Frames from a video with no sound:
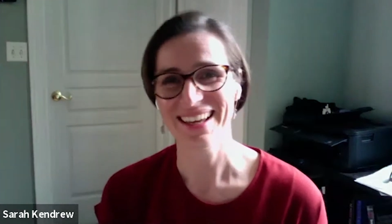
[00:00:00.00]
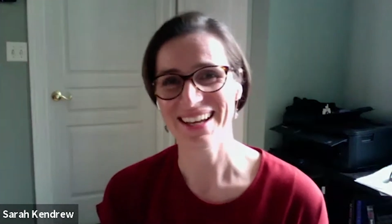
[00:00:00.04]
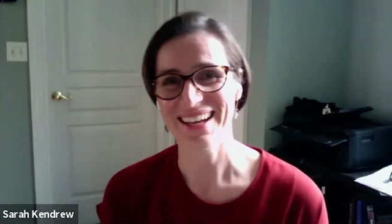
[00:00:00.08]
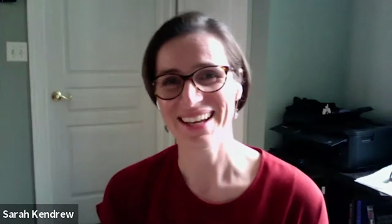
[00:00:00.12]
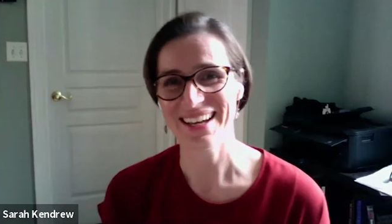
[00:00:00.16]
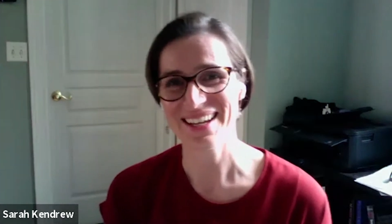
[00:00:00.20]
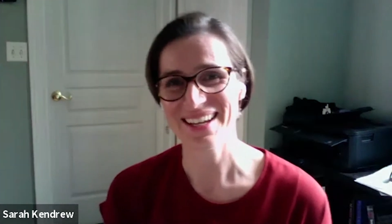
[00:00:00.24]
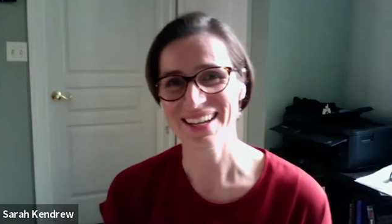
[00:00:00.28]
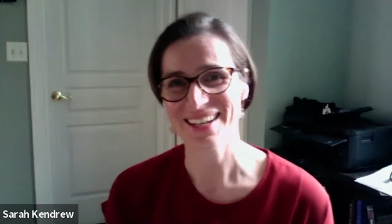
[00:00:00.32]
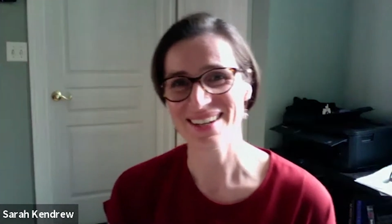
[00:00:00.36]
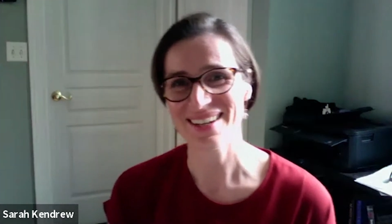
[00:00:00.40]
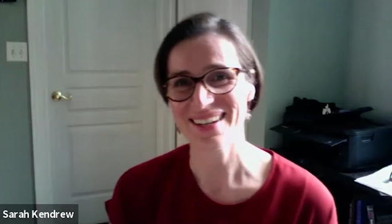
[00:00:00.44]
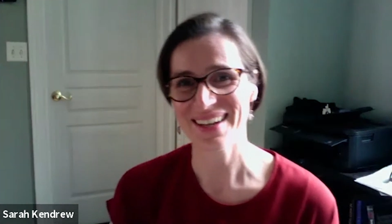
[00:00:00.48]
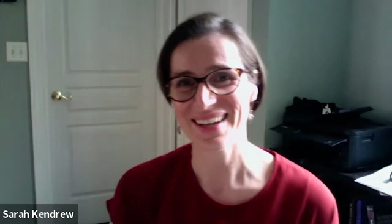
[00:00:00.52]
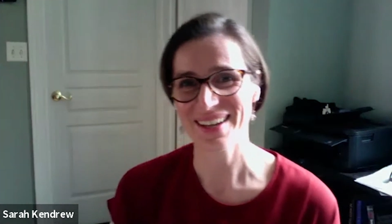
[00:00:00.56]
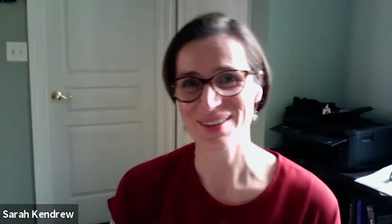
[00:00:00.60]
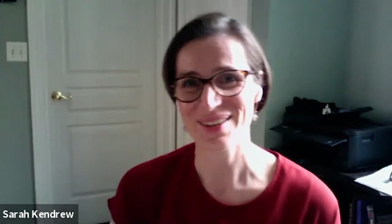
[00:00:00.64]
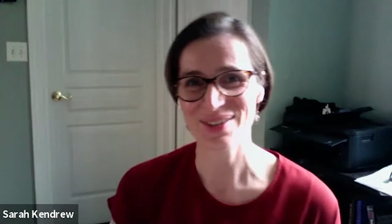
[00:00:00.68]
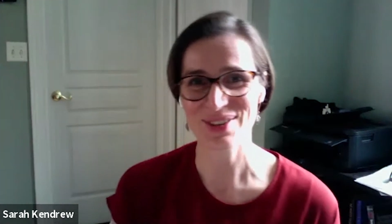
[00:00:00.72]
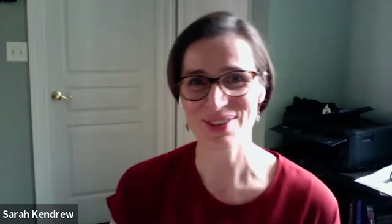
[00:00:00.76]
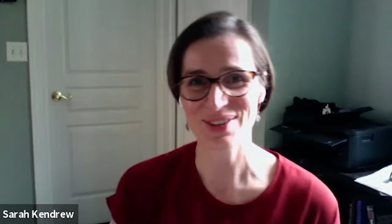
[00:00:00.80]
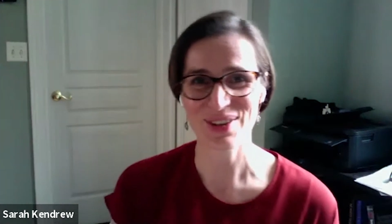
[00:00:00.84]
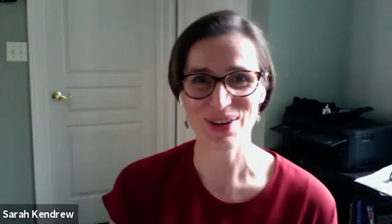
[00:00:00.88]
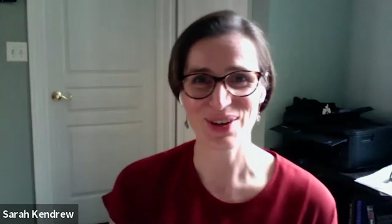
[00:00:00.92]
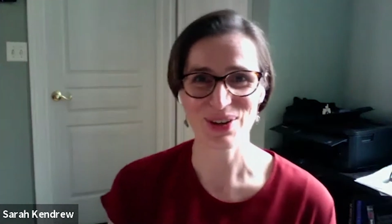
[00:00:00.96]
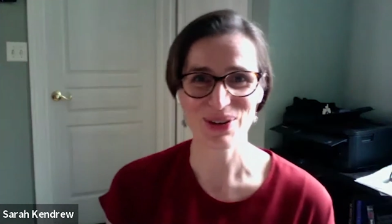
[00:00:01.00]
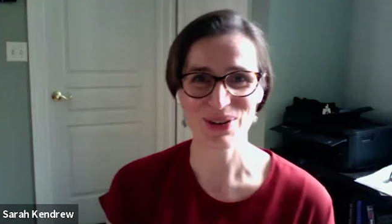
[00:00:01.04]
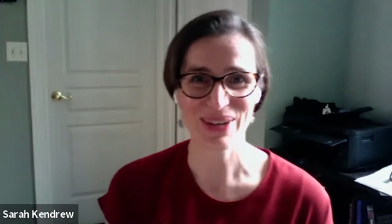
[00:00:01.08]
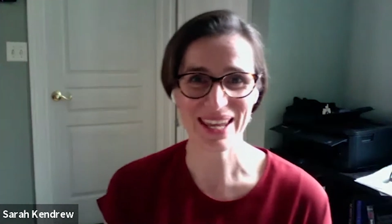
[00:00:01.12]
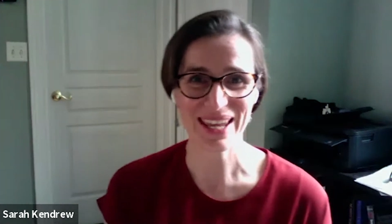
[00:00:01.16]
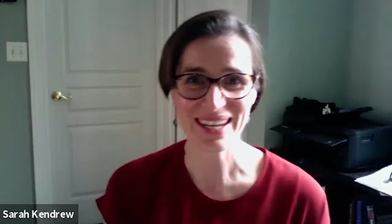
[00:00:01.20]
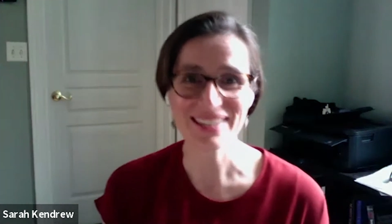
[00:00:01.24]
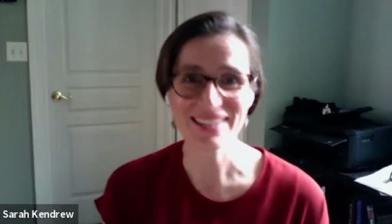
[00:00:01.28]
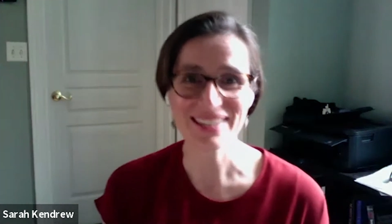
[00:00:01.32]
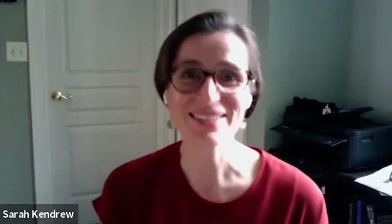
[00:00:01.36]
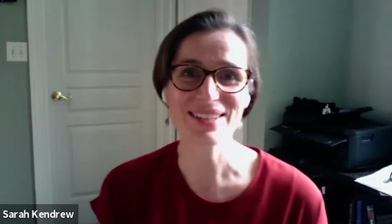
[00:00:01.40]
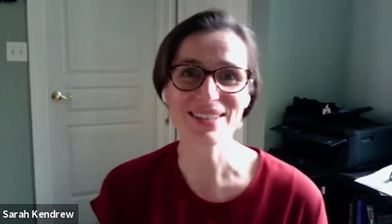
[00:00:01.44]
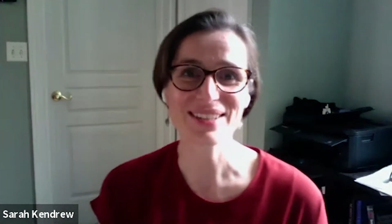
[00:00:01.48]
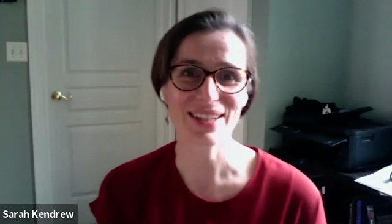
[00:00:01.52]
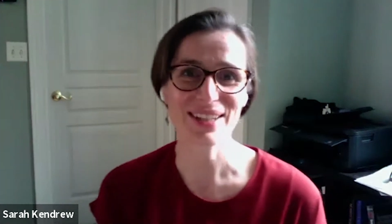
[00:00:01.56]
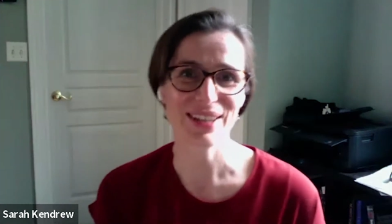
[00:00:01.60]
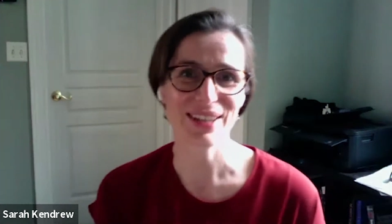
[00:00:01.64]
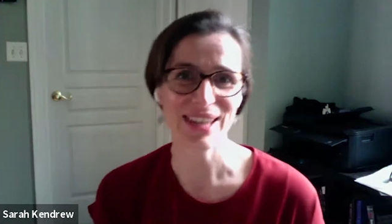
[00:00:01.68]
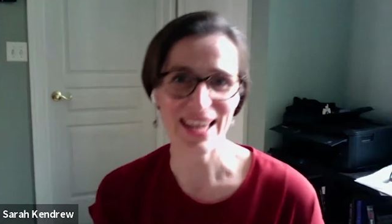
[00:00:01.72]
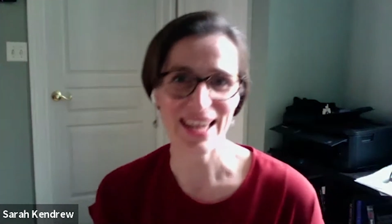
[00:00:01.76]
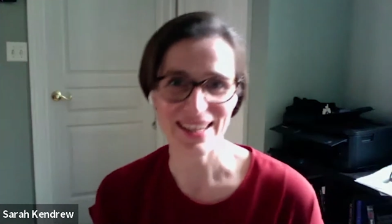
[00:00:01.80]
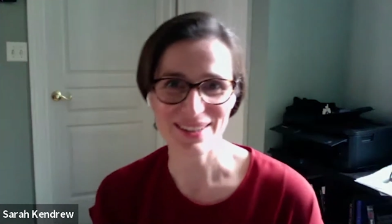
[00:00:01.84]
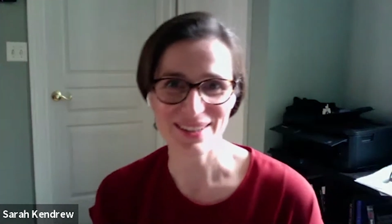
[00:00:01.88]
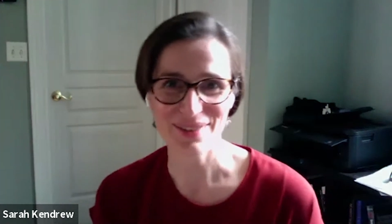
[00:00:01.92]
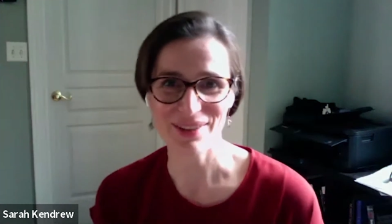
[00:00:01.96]
And so getting to
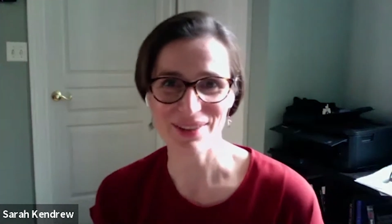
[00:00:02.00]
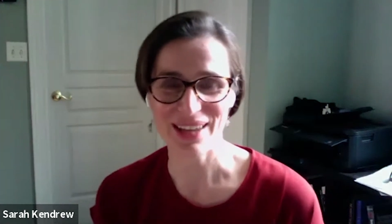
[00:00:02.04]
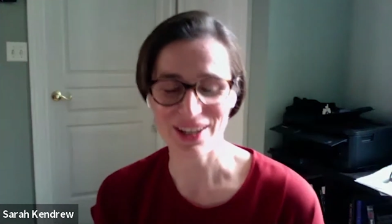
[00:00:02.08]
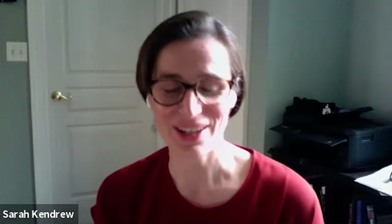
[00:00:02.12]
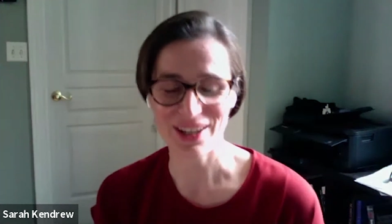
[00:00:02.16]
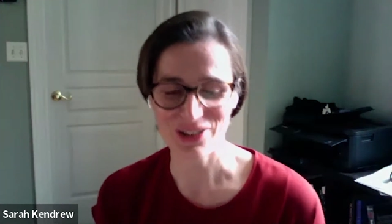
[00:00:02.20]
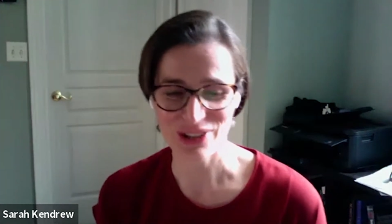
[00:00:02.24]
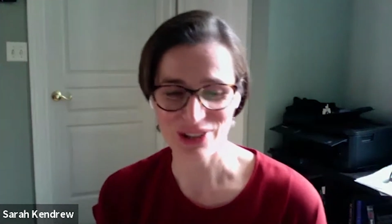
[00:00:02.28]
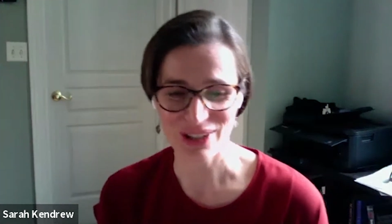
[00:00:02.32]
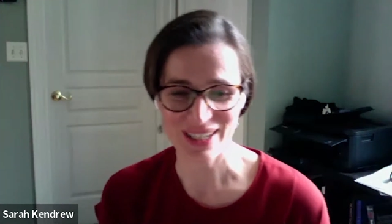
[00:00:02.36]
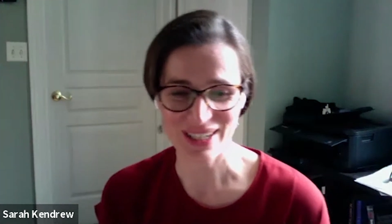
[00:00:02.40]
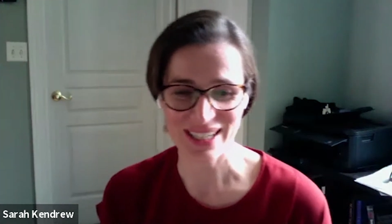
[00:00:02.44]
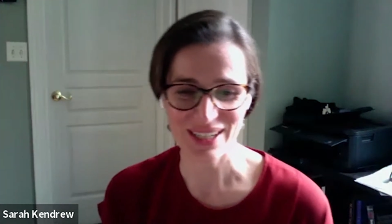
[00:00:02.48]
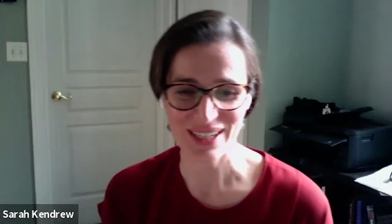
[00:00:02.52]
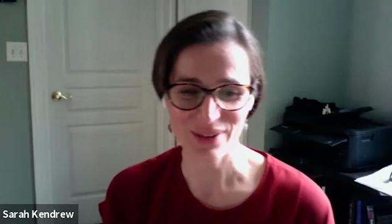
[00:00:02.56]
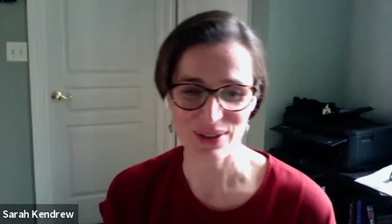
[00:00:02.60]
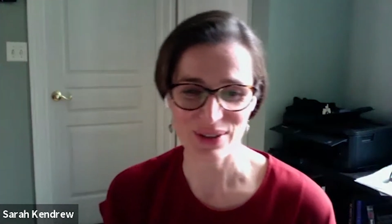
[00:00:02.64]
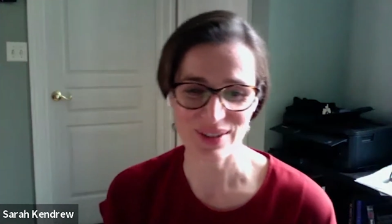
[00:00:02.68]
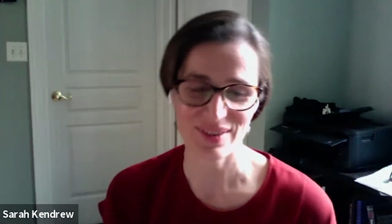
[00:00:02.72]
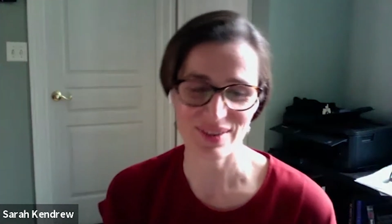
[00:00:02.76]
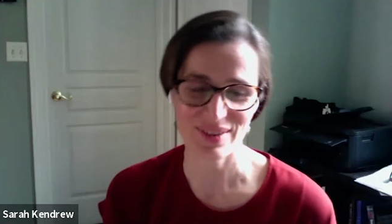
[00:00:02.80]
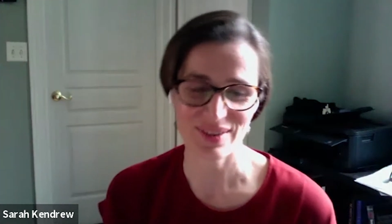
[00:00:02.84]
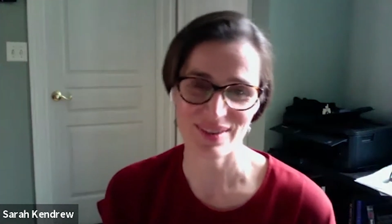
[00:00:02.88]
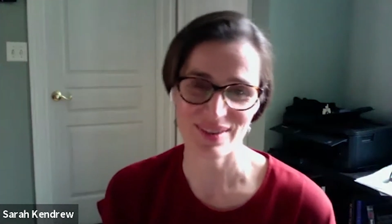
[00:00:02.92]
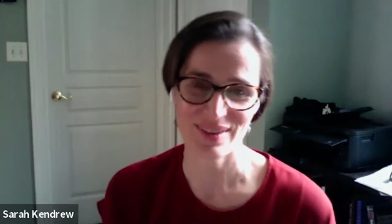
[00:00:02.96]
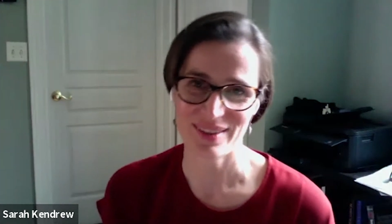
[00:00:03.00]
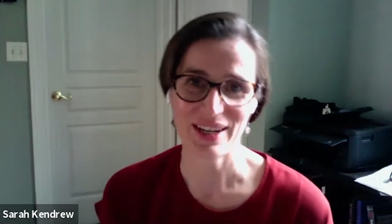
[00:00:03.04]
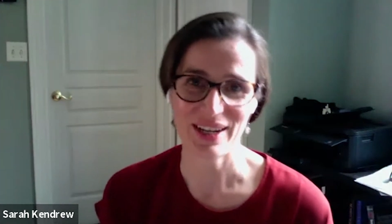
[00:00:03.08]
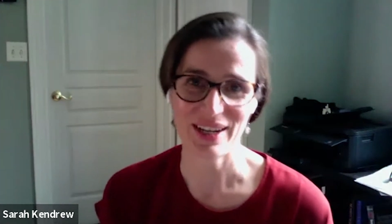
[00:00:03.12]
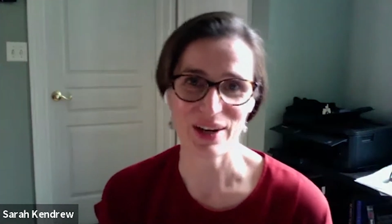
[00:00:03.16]
the end of that journey is